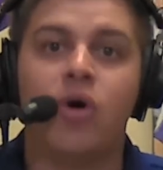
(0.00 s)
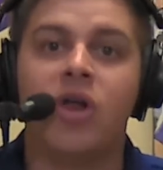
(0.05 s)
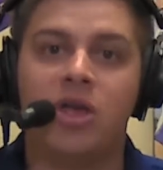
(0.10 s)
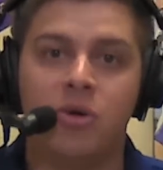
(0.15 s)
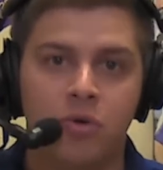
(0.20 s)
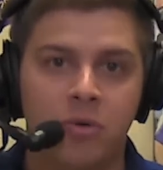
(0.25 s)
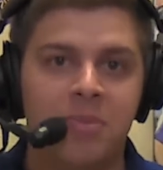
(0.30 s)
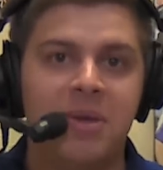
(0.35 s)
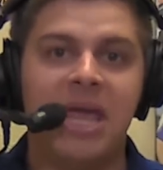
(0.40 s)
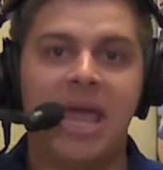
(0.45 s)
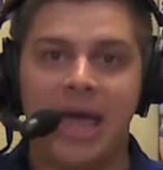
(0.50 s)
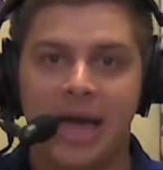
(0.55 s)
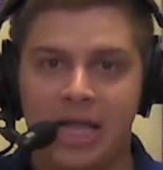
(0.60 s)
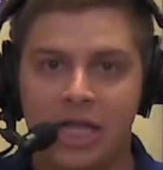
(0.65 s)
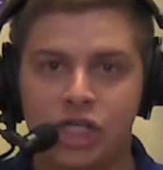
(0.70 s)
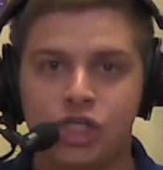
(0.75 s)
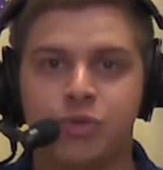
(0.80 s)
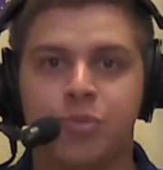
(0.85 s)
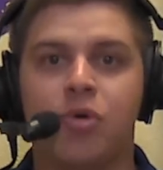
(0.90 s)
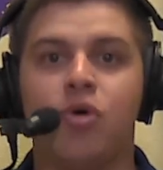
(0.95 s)
He would be
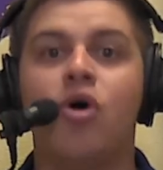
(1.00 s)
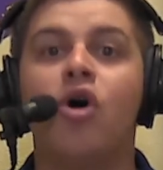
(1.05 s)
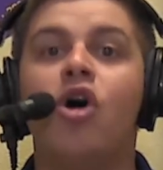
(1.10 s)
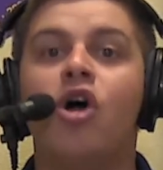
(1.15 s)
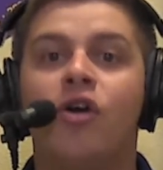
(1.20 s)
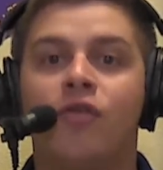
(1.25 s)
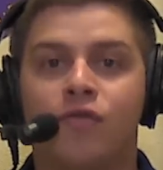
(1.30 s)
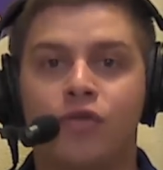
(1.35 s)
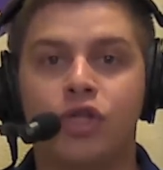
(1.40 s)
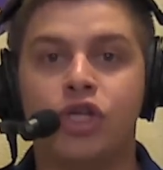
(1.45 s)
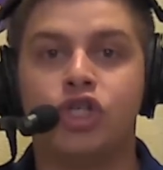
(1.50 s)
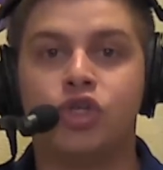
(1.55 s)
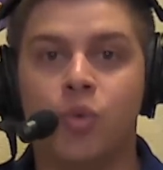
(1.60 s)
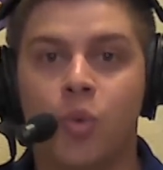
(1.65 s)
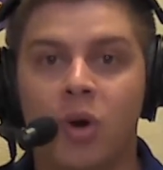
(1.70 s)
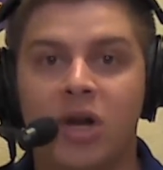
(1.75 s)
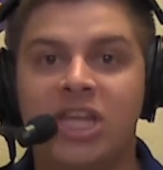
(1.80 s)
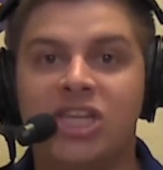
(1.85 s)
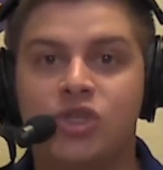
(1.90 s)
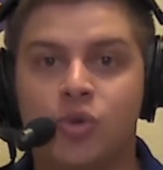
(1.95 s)
eligible for the
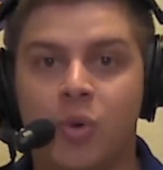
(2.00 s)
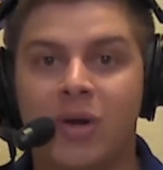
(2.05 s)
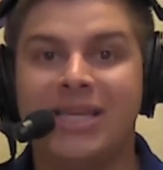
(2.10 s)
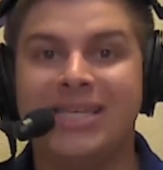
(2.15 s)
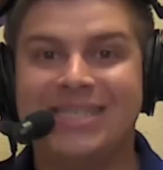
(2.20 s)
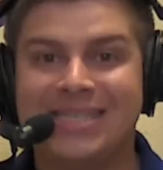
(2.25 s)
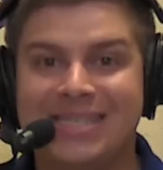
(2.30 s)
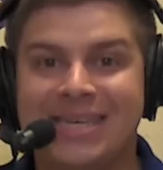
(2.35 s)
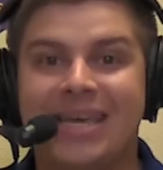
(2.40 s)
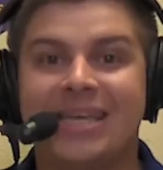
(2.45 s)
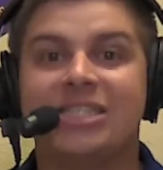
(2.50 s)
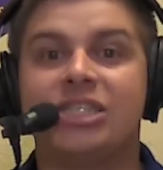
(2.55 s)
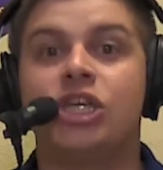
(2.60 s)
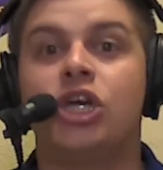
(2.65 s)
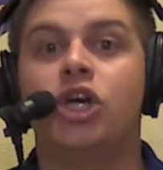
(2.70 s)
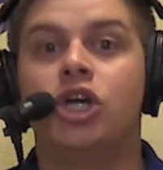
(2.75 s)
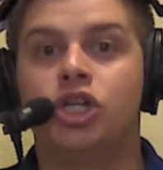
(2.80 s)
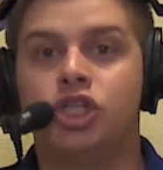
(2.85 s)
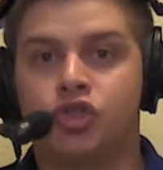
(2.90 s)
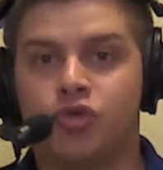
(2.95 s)
2026
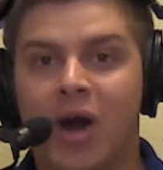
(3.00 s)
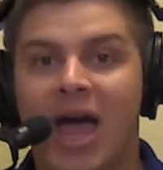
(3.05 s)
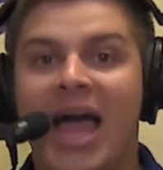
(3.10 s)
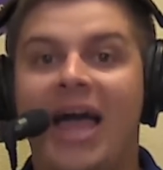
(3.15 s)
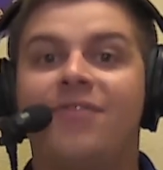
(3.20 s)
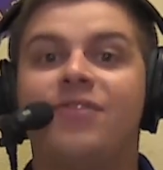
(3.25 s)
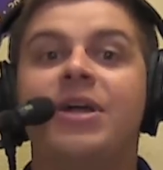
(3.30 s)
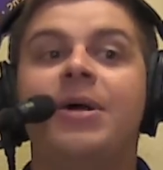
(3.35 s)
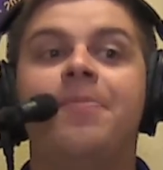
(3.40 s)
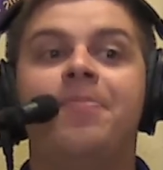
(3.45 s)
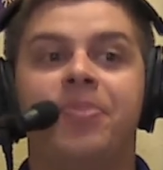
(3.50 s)
draft.